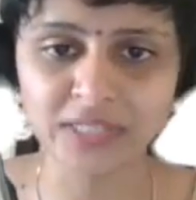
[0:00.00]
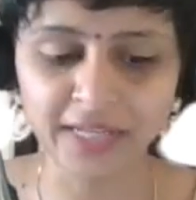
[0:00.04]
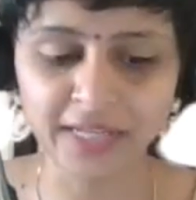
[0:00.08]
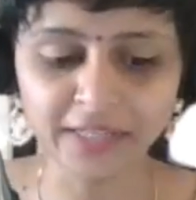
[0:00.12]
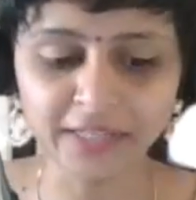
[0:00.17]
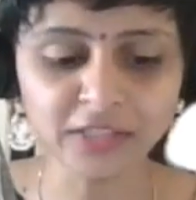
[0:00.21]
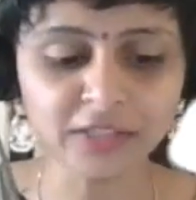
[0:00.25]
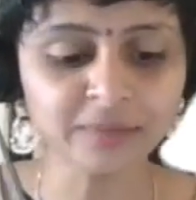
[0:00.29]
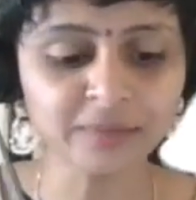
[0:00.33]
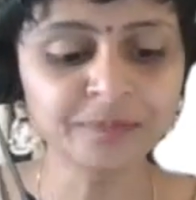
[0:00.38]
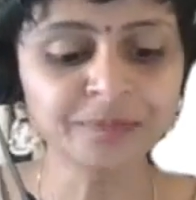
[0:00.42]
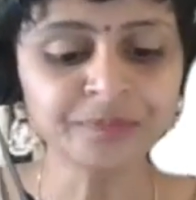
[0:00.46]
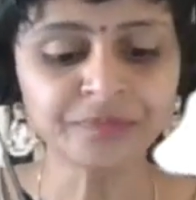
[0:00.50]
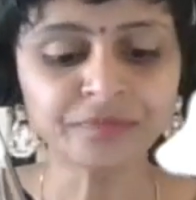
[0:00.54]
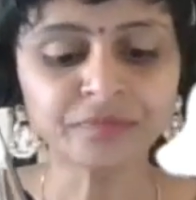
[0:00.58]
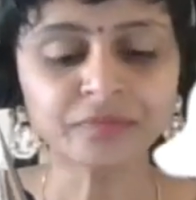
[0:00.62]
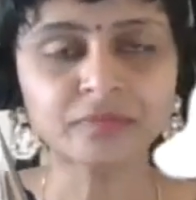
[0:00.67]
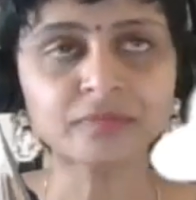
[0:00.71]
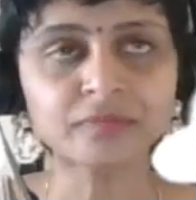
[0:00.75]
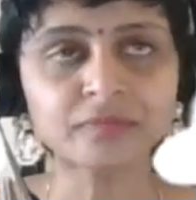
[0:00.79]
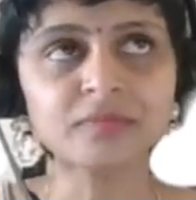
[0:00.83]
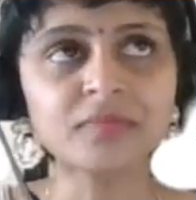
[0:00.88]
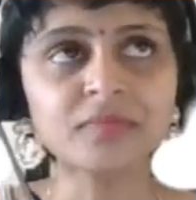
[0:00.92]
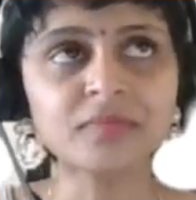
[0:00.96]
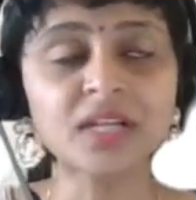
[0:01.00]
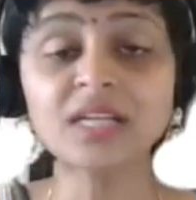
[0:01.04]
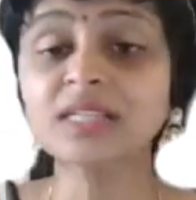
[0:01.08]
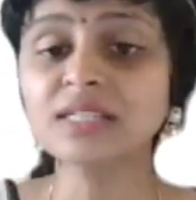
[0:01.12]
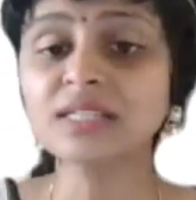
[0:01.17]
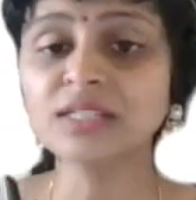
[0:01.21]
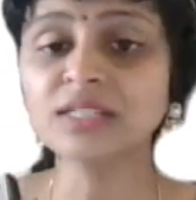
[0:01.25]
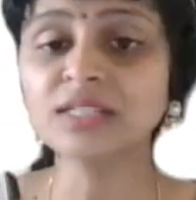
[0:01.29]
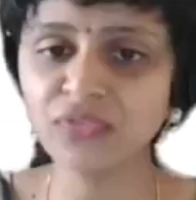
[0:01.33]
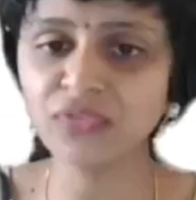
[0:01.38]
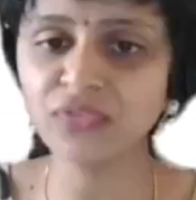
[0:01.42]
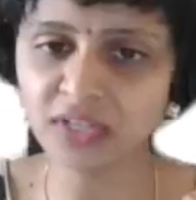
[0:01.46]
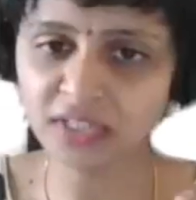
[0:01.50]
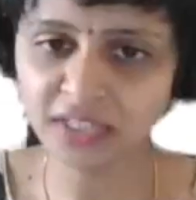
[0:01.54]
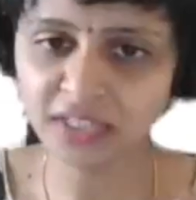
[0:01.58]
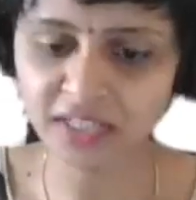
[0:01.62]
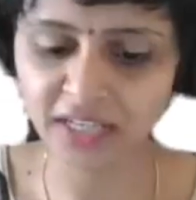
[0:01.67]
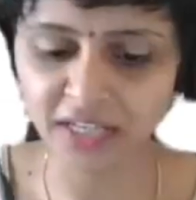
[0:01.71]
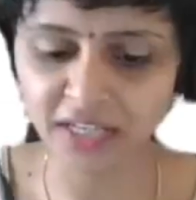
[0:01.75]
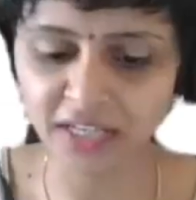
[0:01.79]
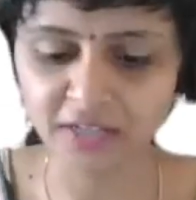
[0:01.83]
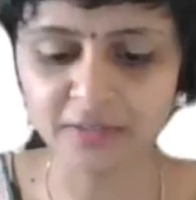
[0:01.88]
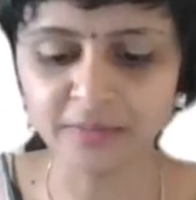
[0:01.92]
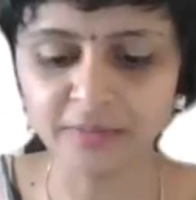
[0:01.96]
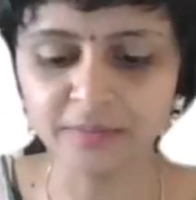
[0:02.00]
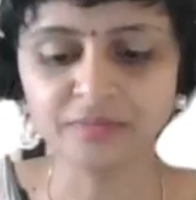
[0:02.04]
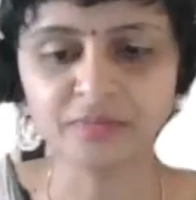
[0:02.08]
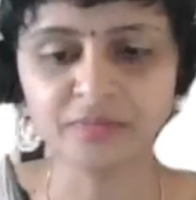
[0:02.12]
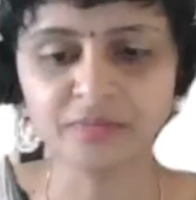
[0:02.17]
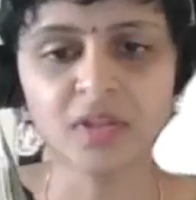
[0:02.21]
is that Stephen King.